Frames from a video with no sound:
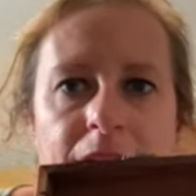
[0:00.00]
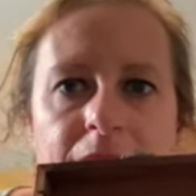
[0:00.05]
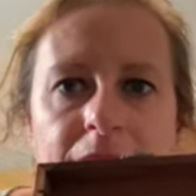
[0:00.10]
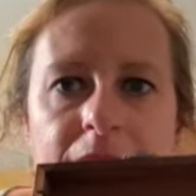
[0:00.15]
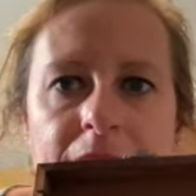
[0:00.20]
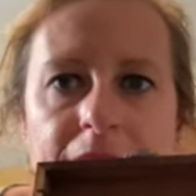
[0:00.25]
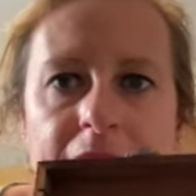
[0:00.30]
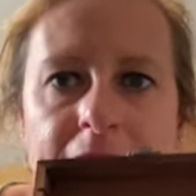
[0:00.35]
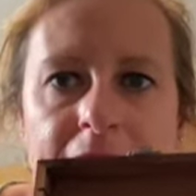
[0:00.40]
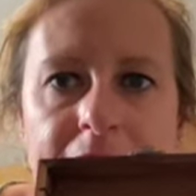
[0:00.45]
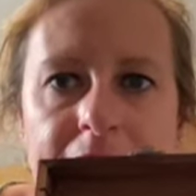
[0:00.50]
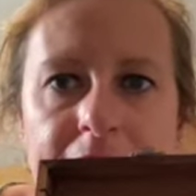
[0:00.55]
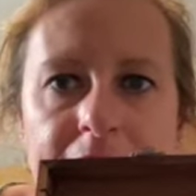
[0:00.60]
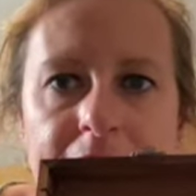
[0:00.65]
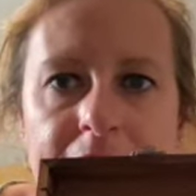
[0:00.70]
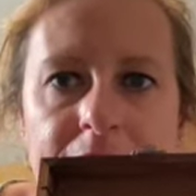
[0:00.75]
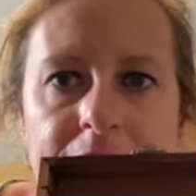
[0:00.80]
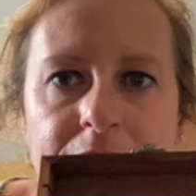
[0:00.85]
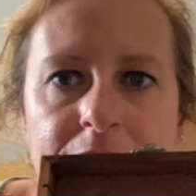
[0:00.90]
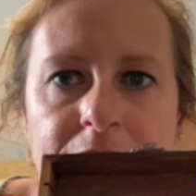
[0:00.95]
that the
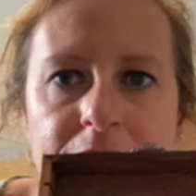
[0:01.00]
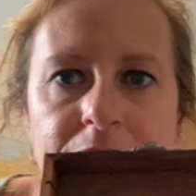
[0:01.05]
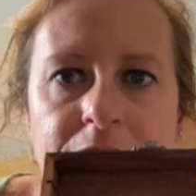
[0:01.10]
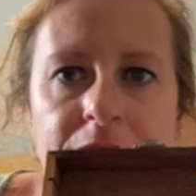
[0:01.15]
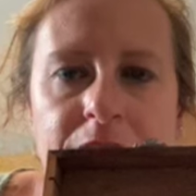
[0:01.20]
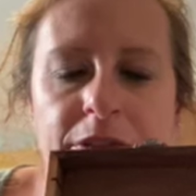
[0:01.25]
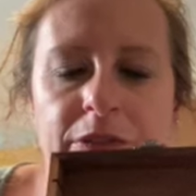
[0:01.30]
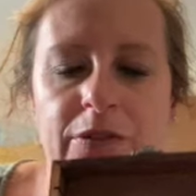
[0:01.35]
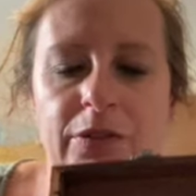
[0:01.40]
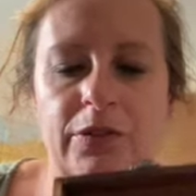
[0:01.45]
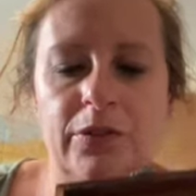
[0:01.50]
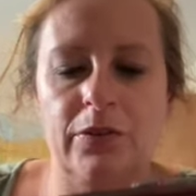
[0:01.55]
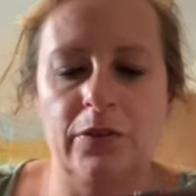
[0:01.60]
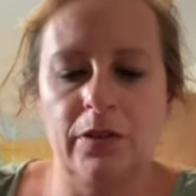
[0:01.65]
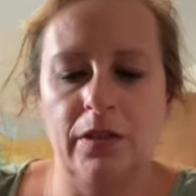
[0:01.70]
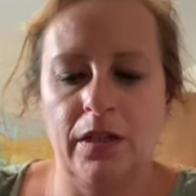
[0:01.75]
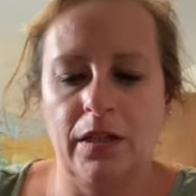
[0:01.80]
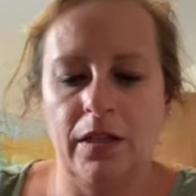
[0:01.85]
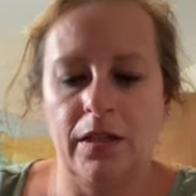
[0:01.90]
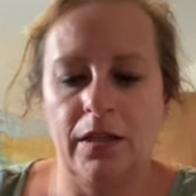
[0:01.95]
kids could do.
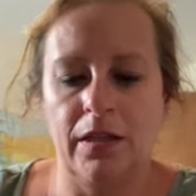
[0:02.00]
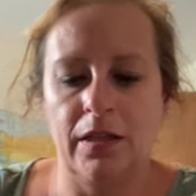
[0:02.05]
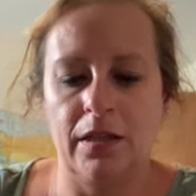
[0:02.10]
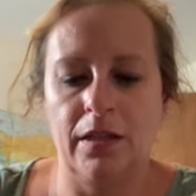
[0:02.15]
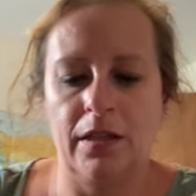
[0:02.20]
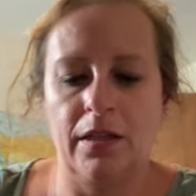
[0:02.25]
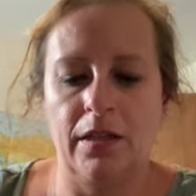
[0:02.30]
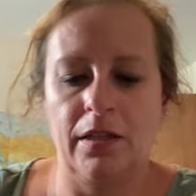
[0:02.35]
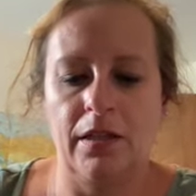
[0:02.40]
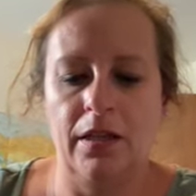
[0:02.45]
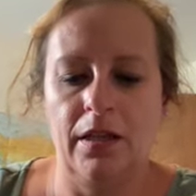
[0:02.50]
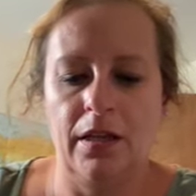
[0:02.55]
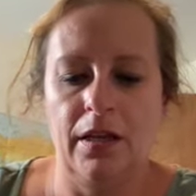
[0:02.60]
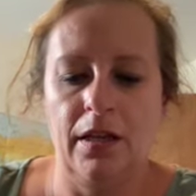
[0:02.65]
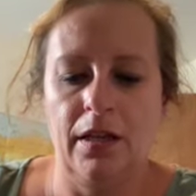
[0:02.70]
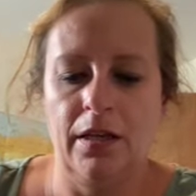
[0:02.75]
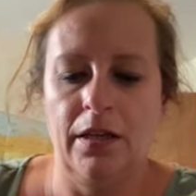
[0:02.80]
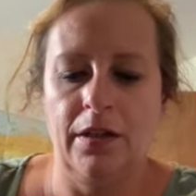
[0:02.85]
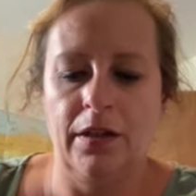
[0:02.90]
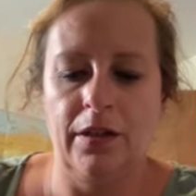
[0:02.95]

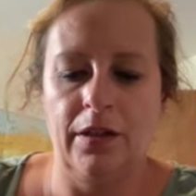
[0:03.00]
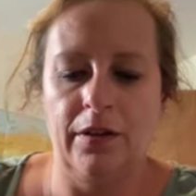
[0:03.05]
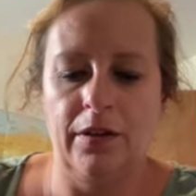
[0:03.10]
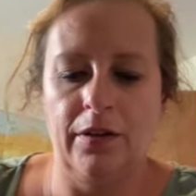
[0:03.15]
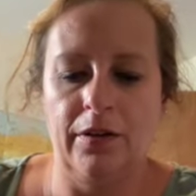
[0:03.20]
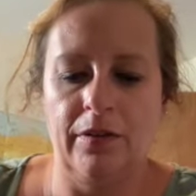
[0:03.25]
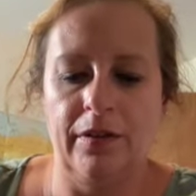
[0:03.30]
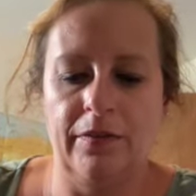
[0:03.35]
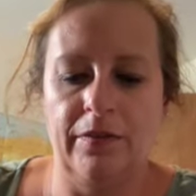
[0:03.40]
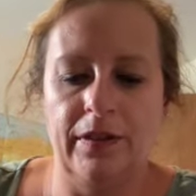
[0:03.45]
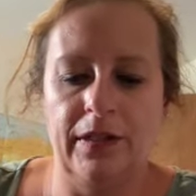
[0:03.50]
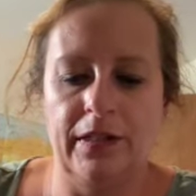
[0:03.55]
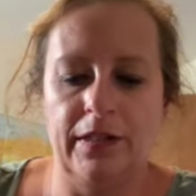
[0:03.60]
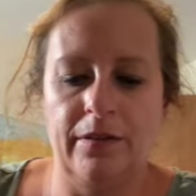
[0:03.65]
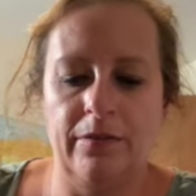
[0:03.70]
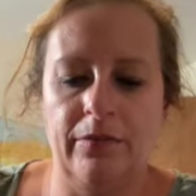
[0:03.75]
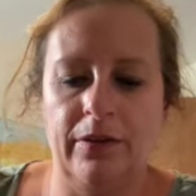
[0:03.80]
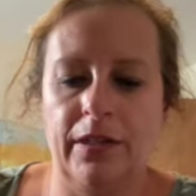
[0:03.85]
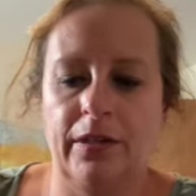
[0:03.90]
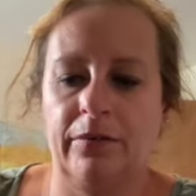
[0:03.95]
You know, if they
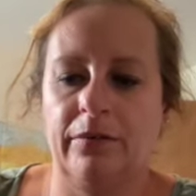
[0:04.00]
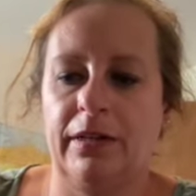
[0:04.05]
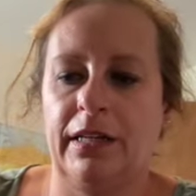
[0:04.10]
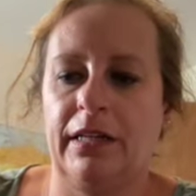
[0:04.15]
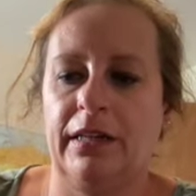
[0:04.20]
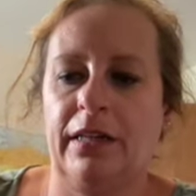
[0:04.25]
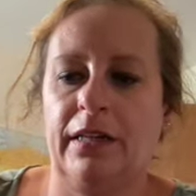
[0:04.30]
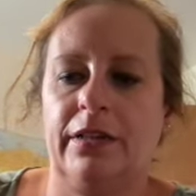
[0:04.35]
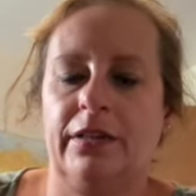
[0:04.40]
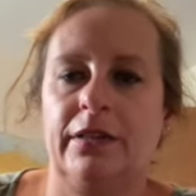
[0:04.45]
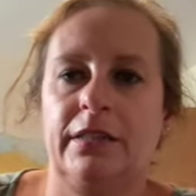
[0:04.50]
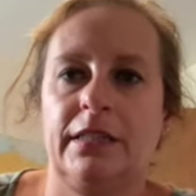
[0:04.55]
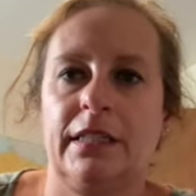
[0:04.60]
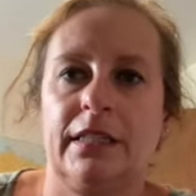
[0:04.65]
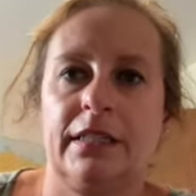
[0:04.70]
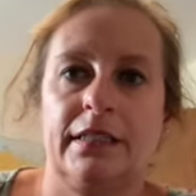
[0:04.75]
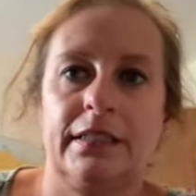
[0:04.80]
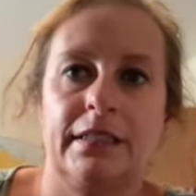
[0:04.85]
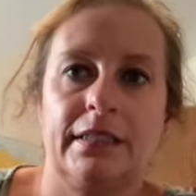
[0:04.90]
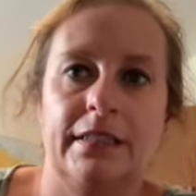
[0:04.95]
didn't want to write letters, they
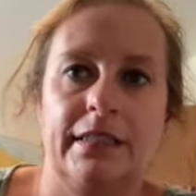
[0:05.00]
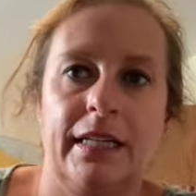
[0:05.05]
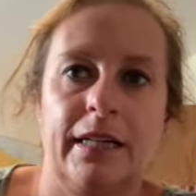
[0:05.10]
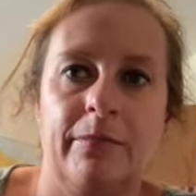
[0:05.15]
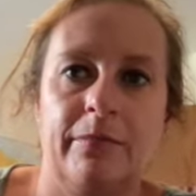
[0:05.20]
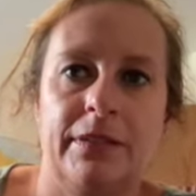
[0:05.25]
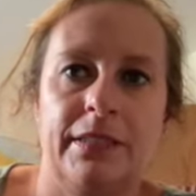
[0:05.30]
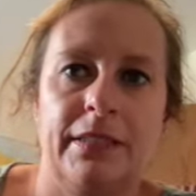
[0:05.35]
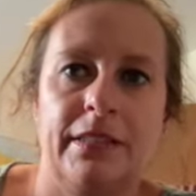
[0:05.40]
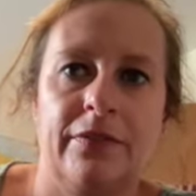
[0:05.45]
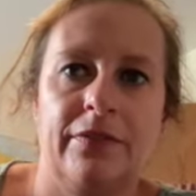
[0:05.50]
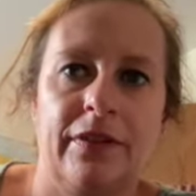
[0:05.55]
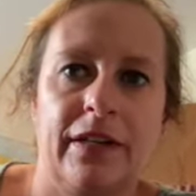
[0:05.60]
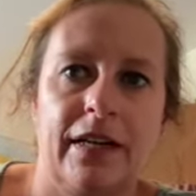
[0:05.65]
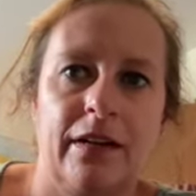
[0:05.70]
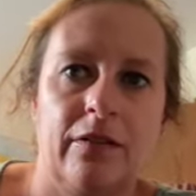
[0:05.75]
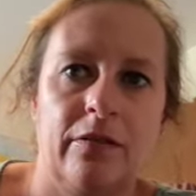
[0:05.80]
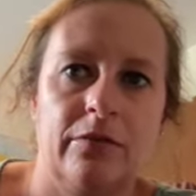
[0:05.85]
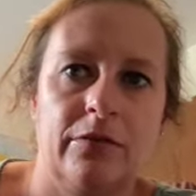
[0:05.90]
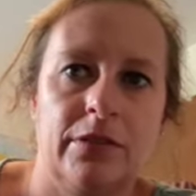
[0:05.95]
could stamp stuff
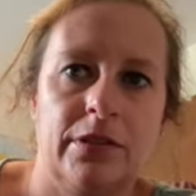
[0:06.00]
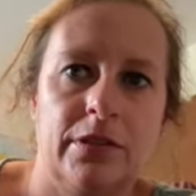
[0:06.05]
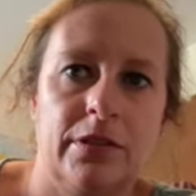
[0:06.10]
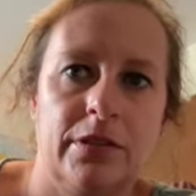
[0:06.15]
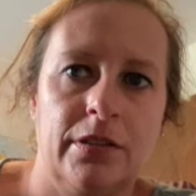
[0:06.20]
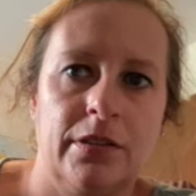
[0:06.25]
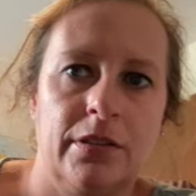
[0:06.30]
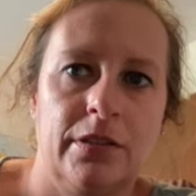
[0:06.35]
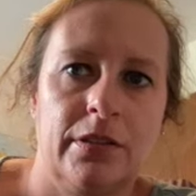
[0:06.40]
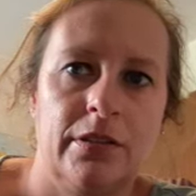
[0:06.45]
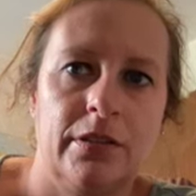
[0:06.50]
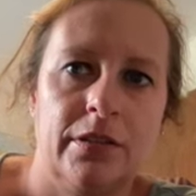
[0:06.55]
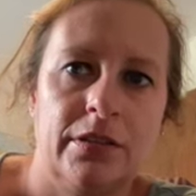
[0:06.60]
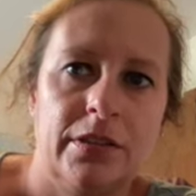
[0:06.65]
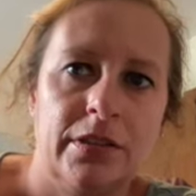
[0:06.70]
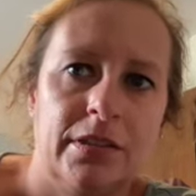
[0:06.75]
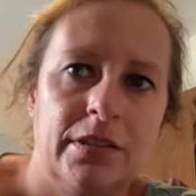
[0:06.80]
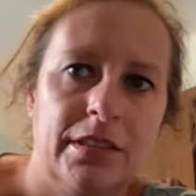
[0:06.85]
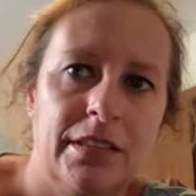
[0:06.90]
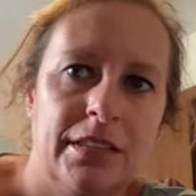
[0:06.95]
out.
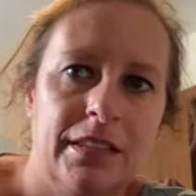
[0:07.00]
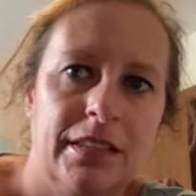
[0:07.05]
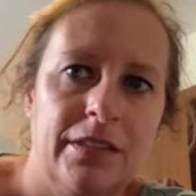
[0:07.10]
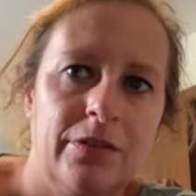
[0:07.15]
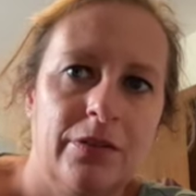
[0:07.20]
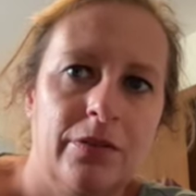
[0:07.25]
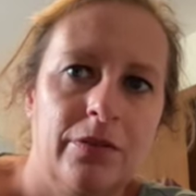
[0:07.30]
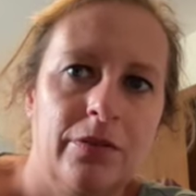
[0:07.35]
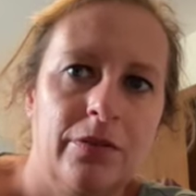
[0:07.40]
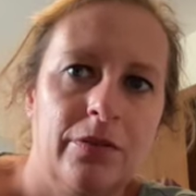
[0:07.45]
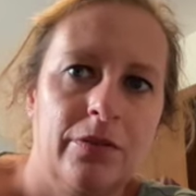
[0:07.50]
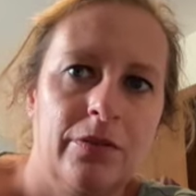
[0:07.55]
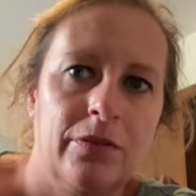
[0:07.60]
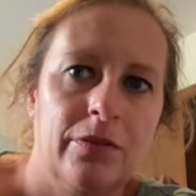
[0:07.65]
Just a little